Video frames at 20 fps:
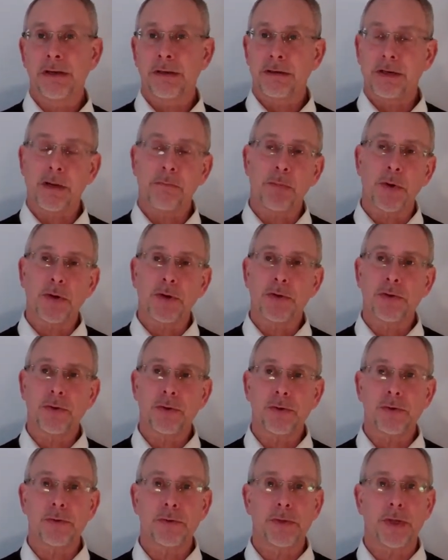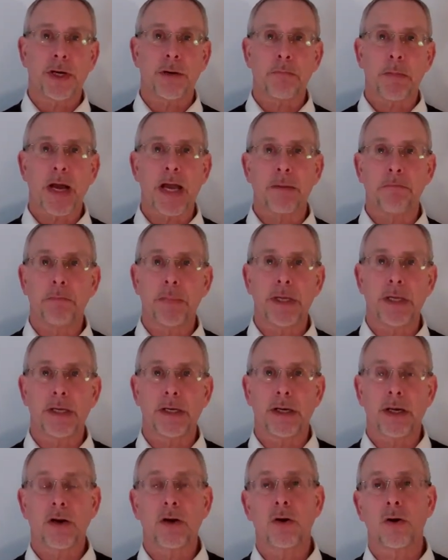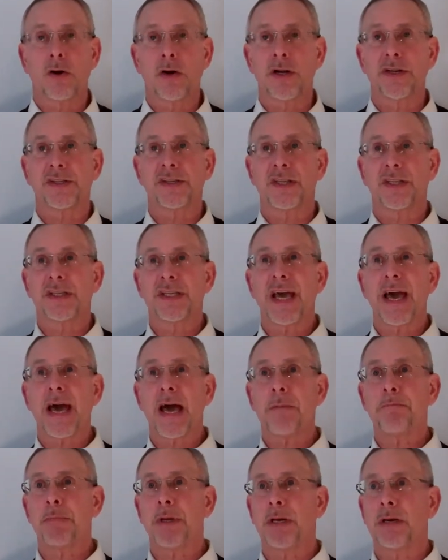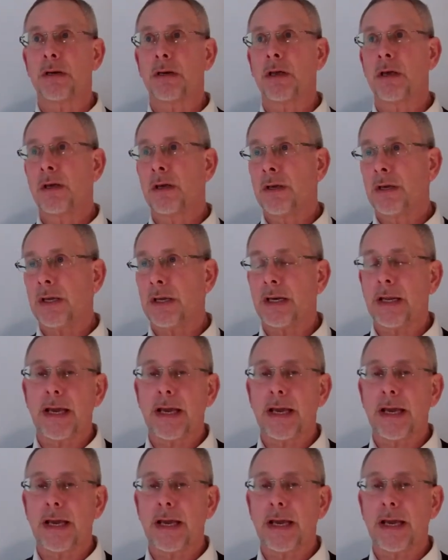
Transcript: Number two, there might be an occurrence that's happened, and